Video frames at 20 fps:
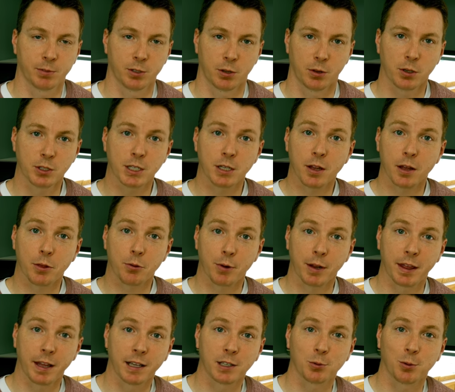So those are the
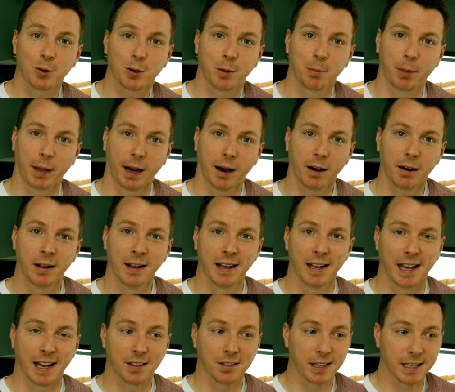three things we'll compare,
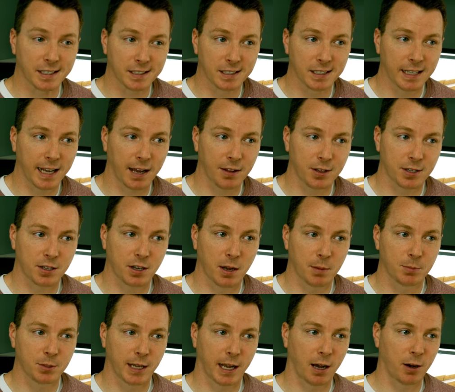and let's see how this
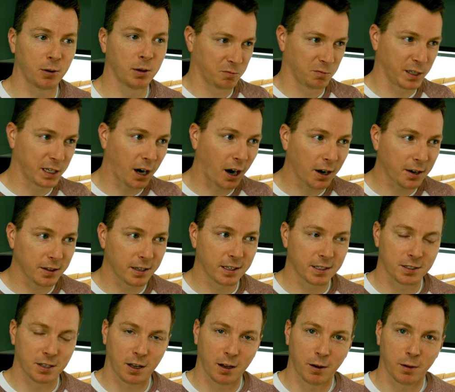comes out
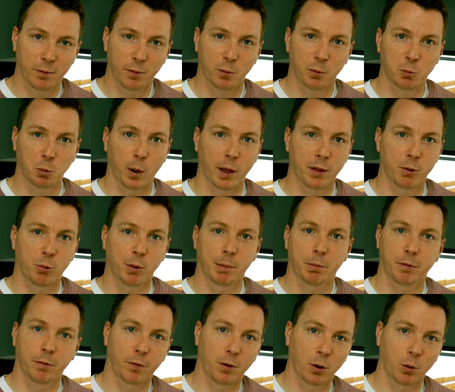regardless of whether we
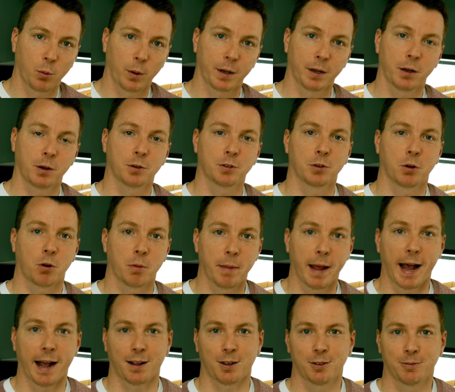prefer Windows or
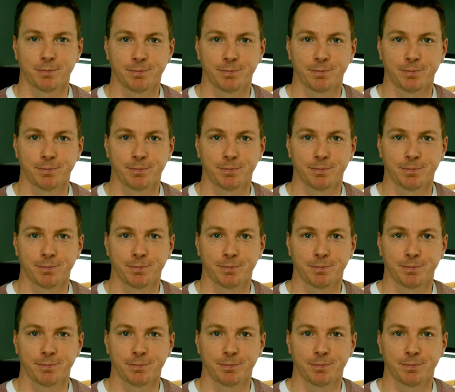Mac.